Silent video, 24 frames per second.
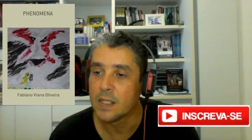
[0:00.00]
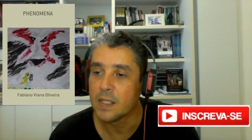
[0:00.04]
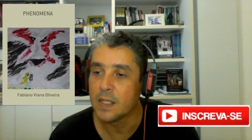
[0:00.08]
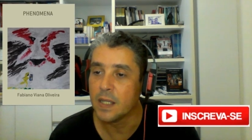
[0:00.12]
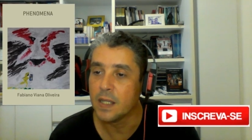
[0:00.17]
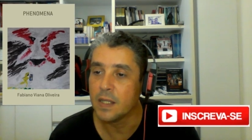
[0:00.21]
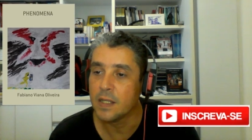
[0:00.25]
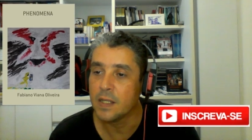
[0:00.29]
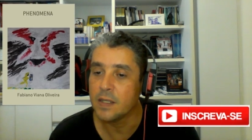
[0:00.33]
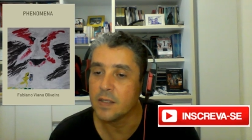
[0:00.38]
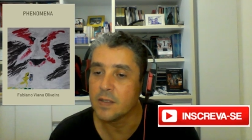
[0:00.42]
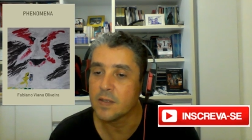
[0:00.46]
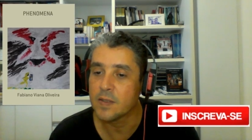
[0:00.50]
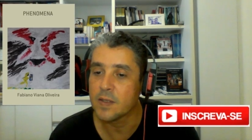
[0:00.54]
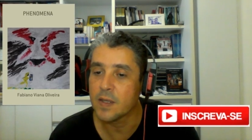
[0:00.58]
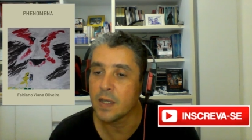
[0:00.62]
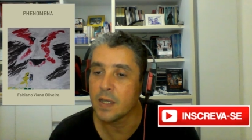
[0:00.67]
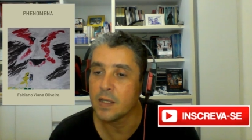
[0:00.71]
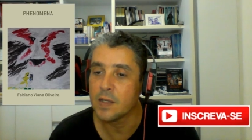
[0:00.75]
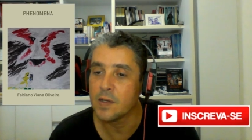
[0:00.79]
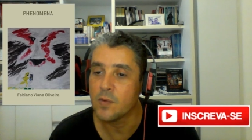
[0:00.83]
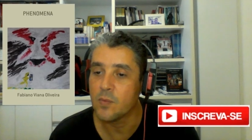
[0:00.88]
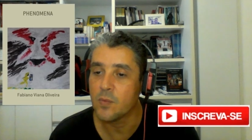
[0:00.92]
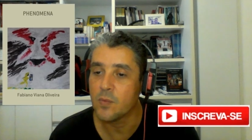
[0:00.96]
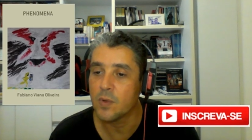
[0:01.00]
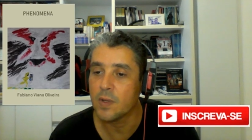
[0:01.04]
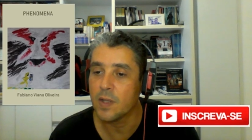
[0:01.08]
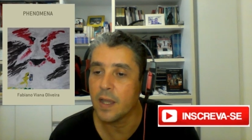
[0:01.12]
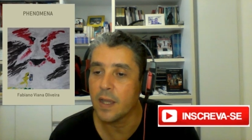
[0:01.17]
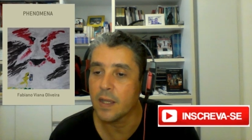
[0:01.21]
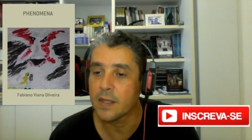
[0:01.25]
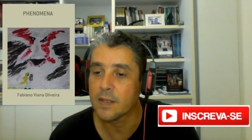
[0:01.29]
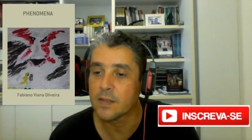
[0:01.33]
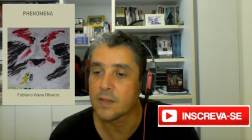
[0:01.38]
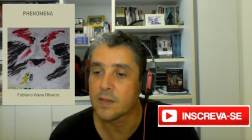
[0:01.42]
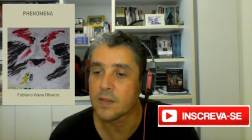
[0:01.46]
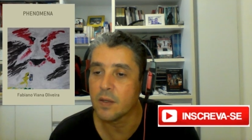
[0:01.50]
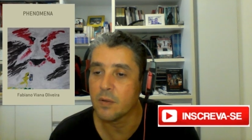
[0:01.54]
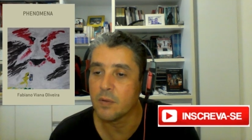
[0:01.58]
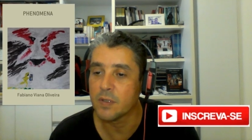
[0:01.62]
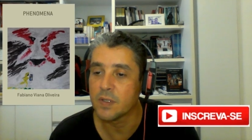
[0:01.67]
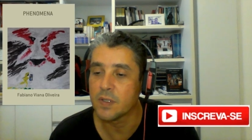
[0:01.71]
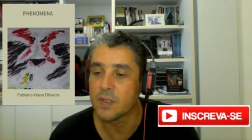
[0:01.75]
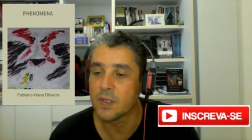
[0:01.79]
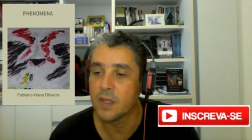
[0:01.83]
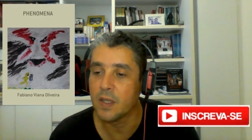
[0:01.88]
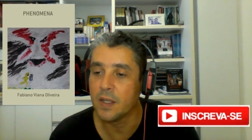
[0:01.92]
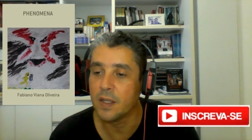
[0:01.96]
Then he said, "Relax, I
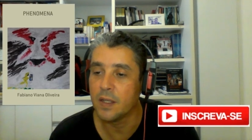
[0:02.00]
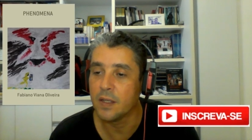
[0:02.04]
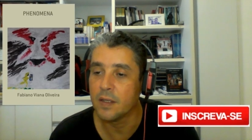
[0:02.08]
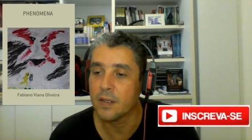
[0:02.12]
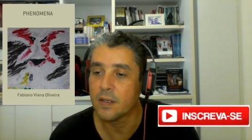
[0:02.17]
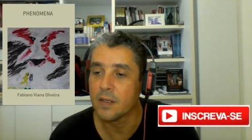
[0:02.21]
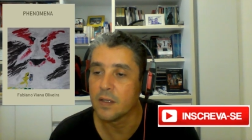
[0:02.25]
was kidding."